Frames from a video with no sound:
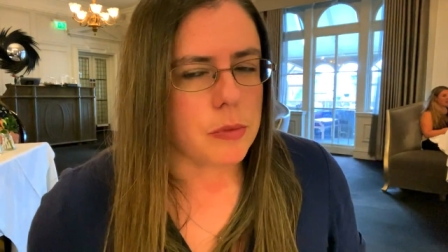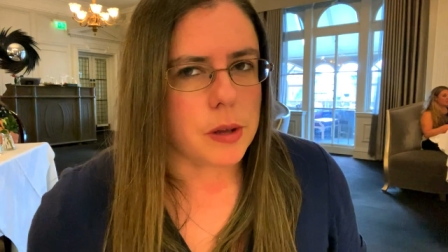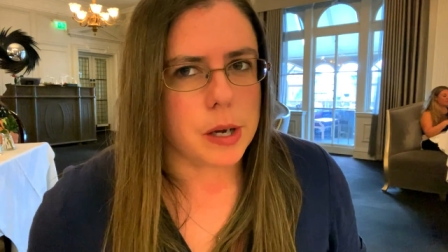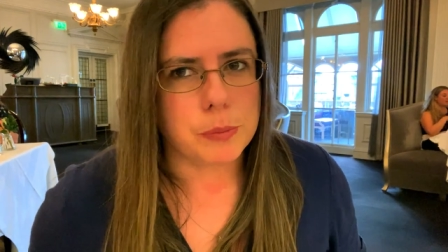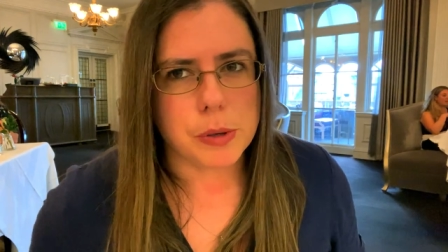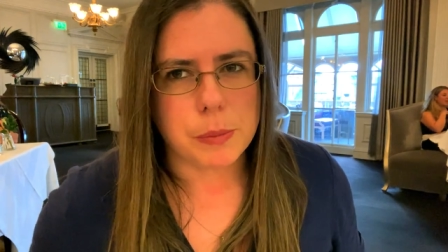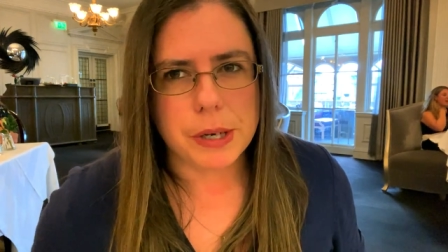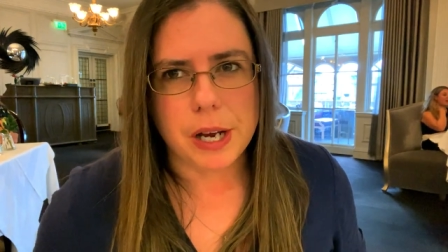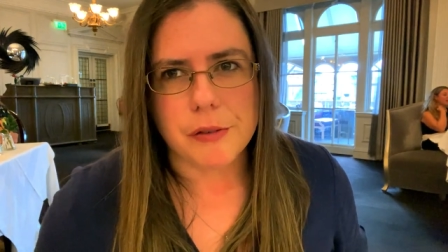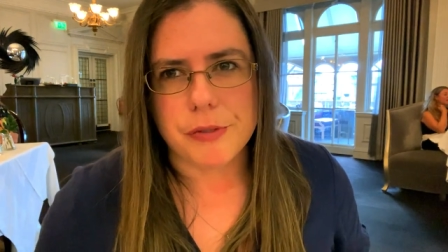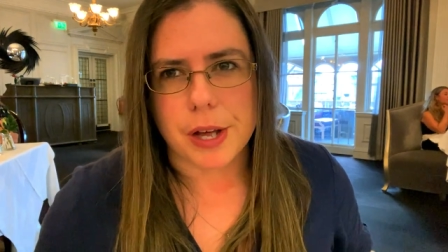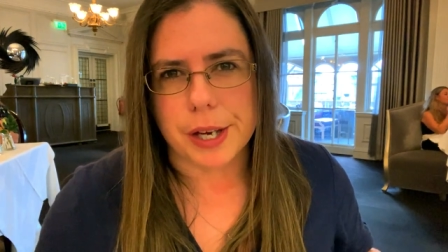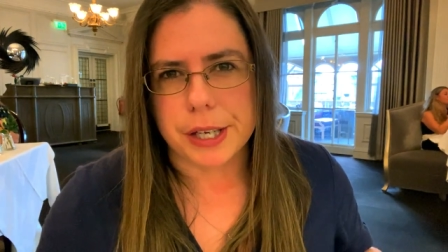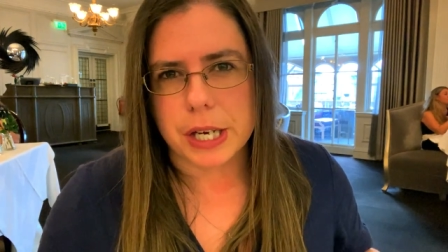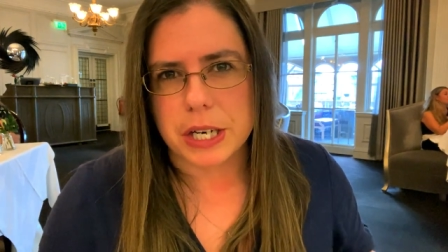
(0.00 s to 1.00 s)
I'll probably have
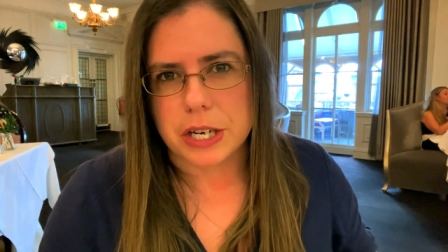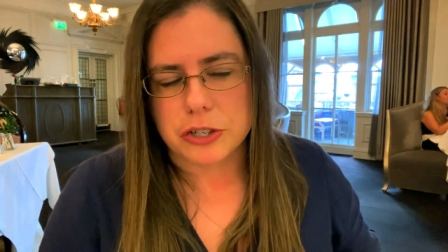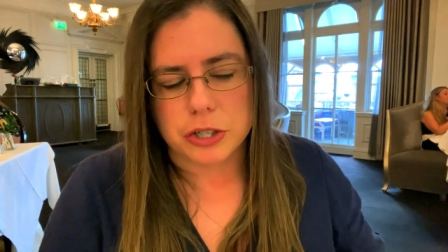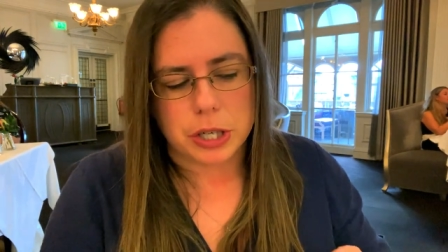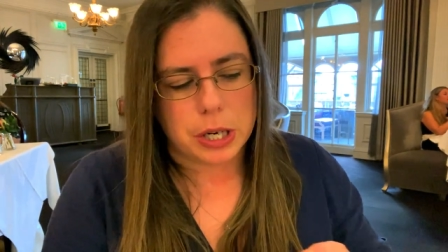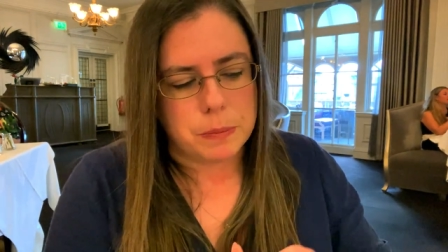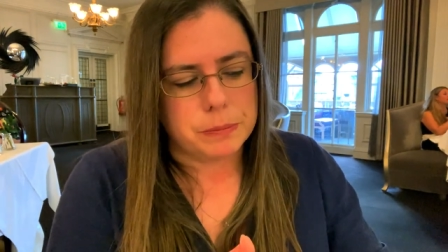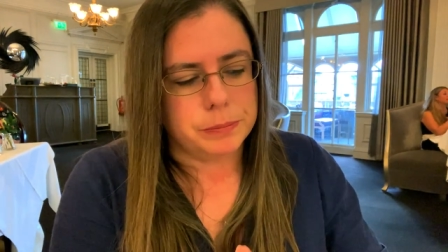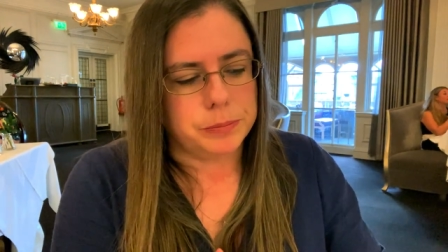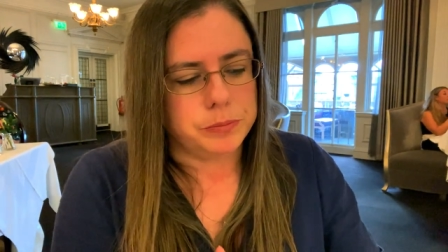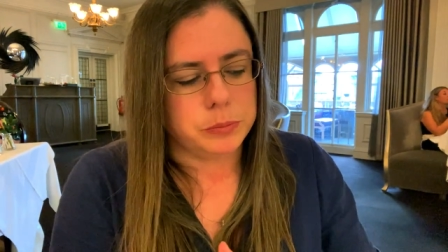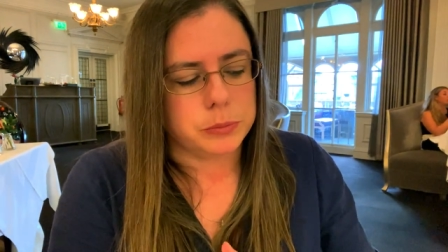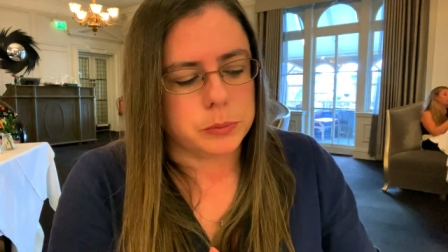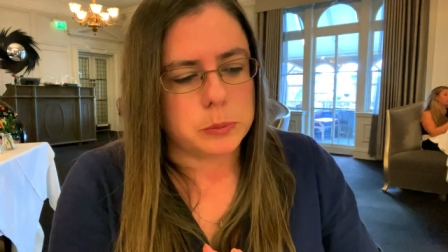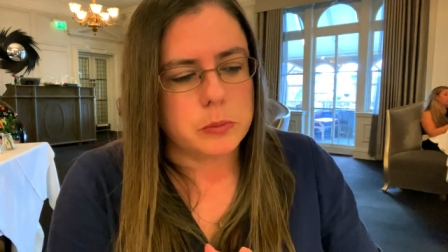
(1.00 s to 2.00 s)
that again actually,
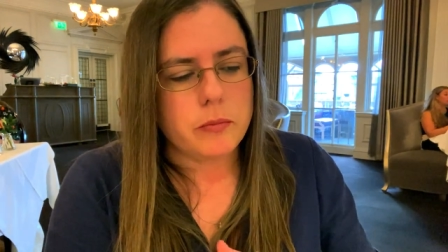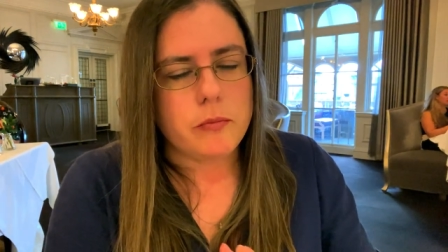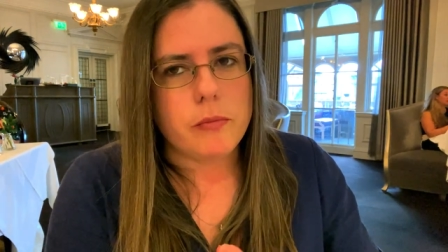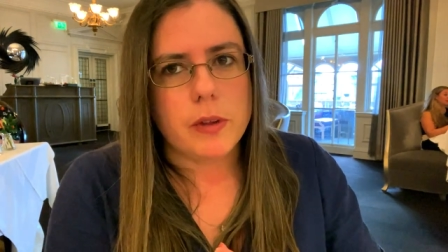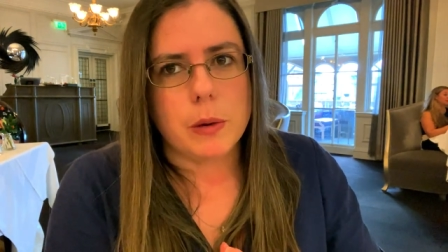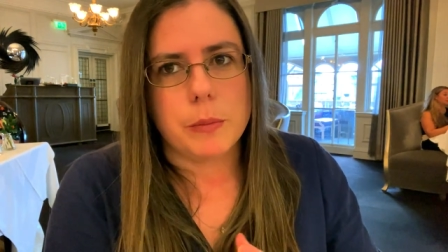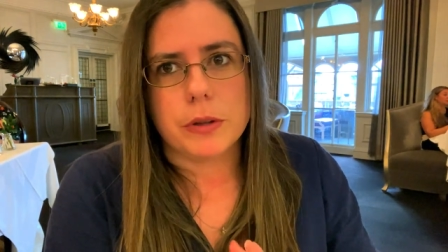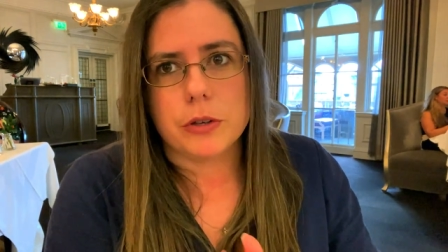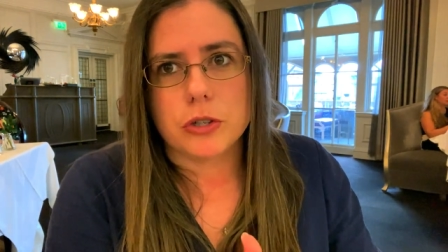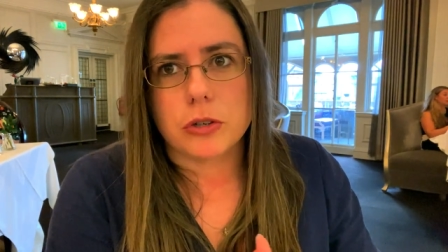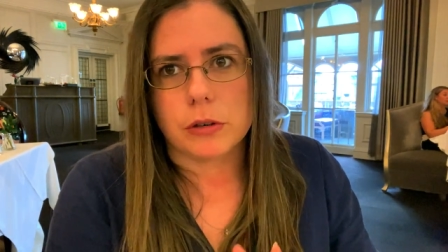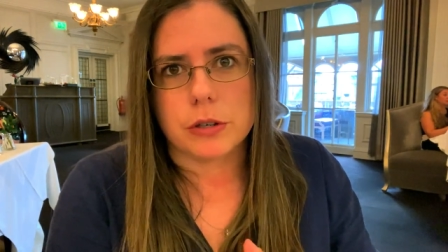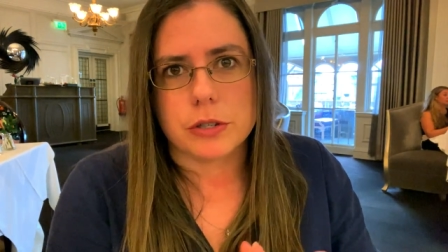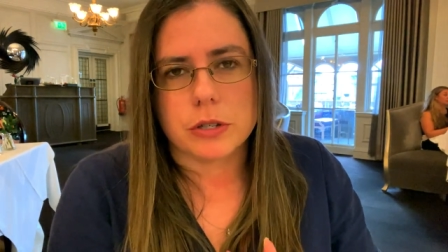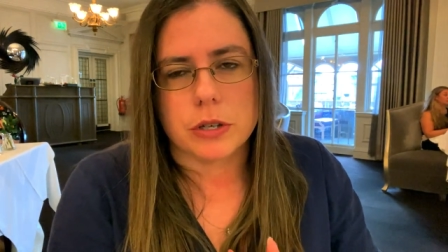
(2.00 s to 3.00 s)
but the
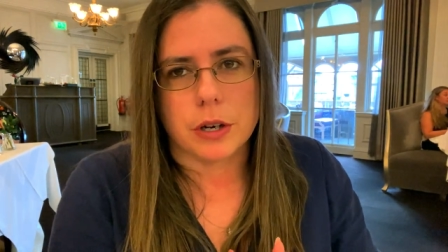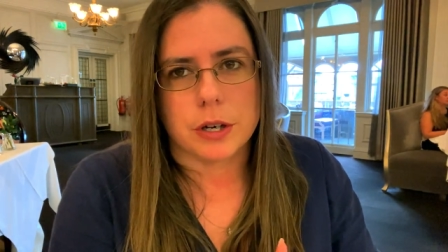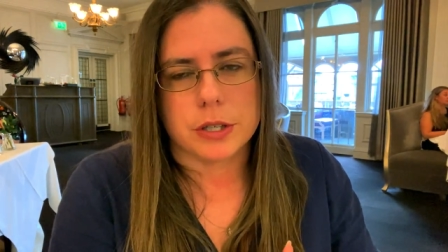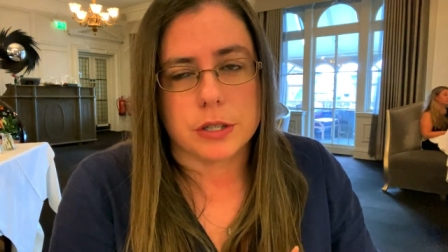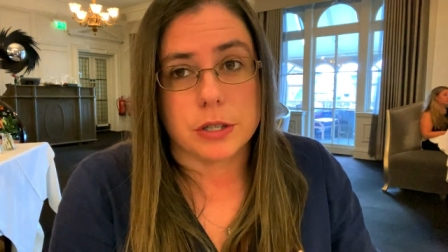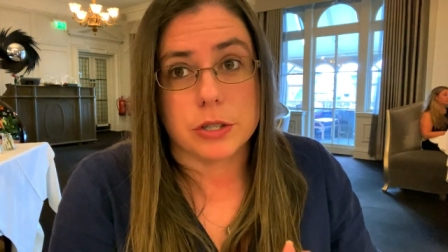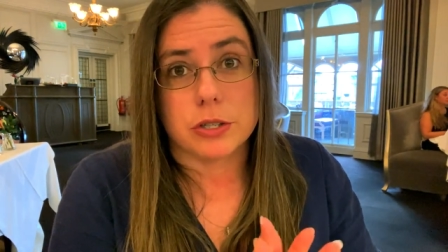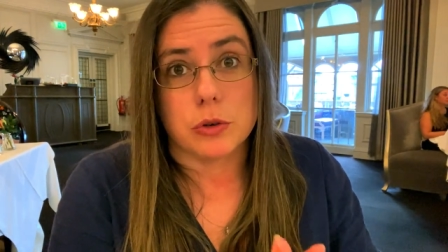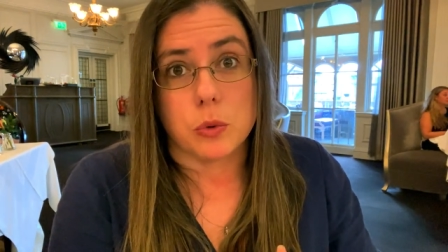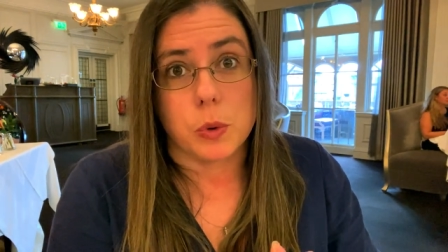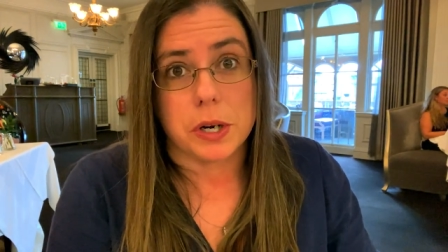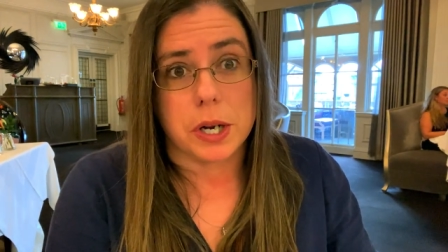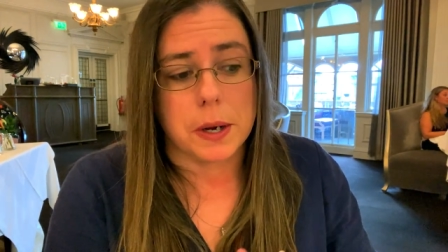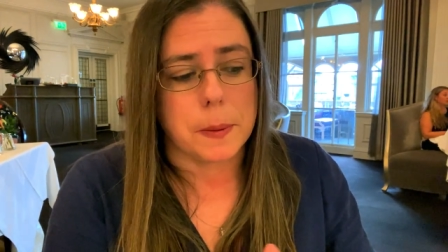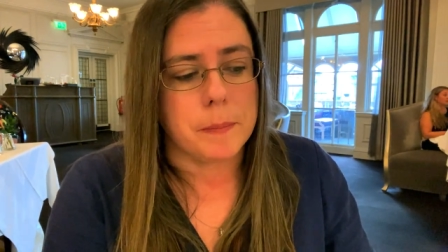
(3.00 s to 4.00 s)
chocolate slice is still
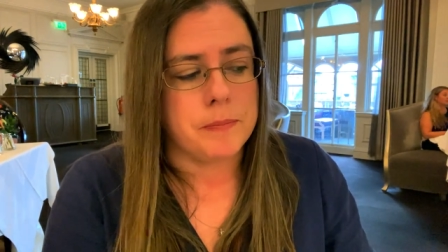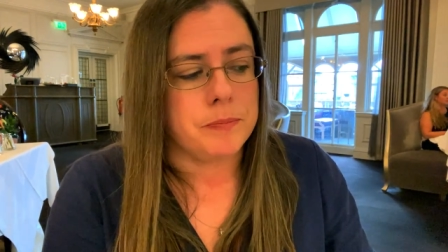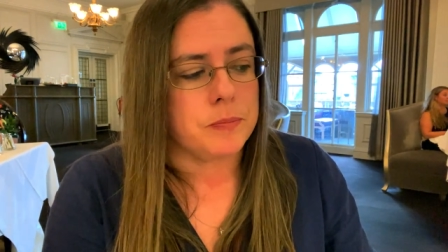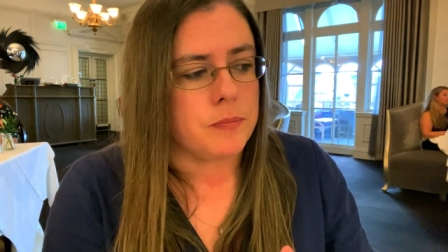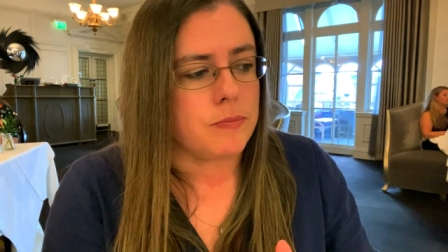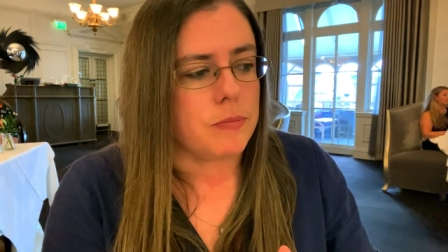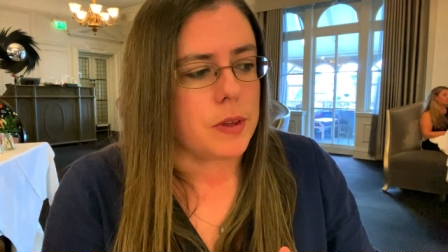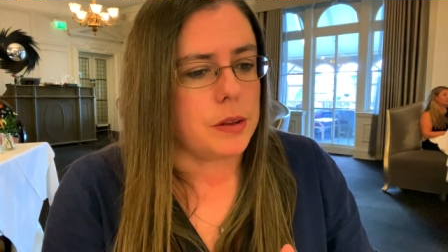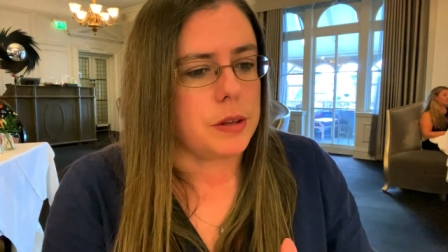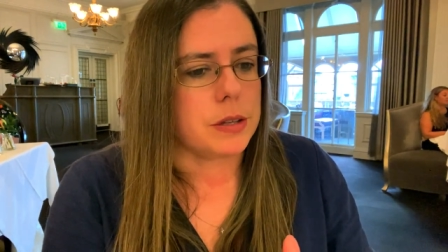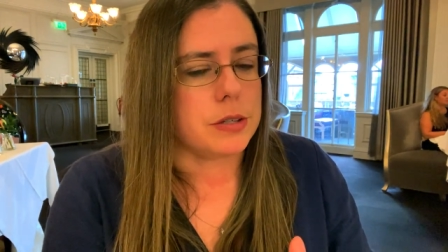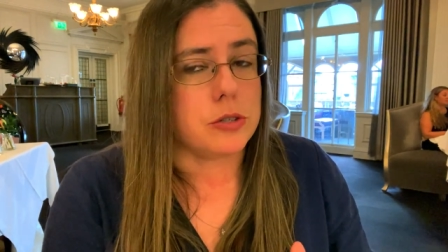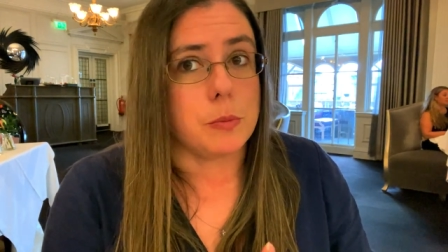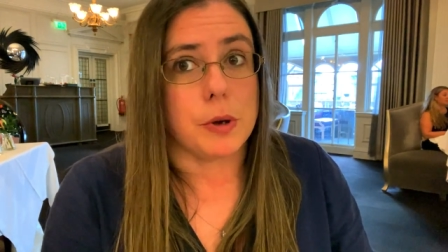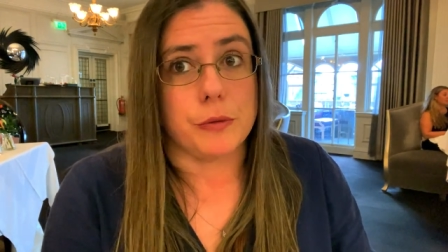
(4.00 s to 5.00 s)
winning.
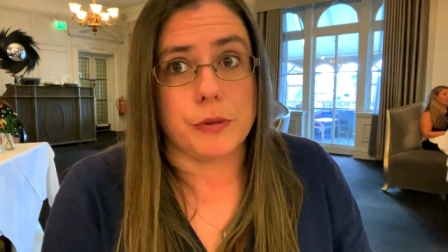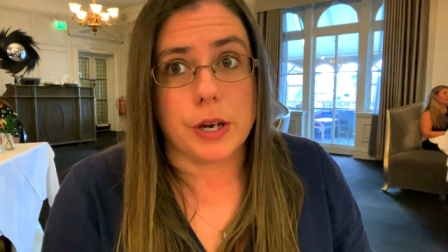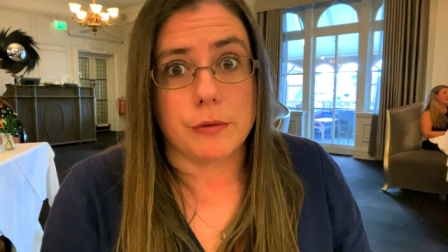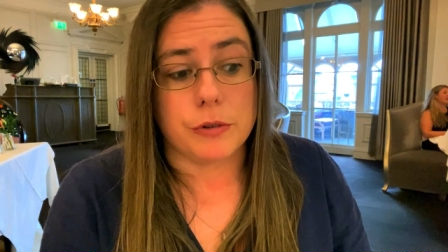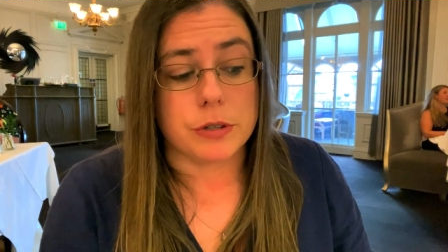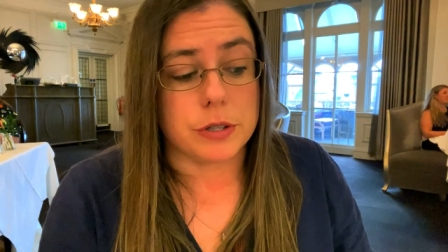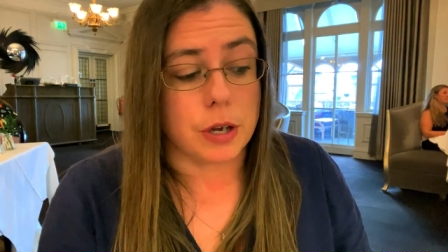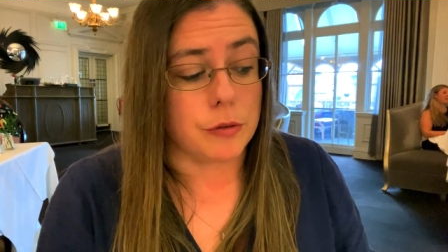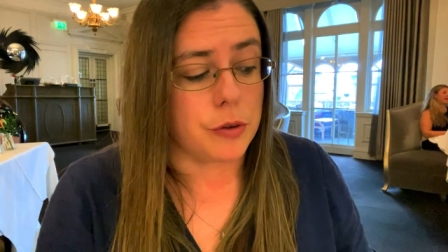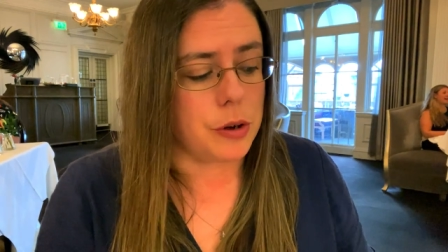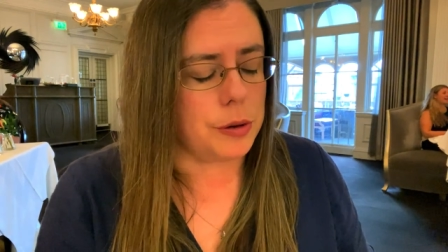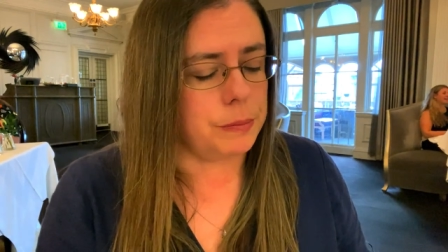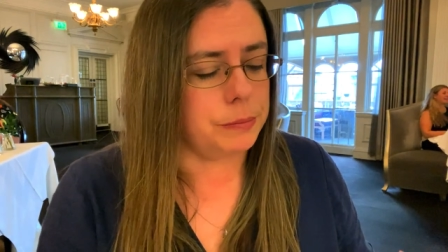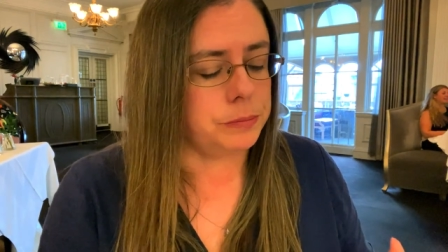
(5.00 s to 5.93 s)
That's still my favourite so far.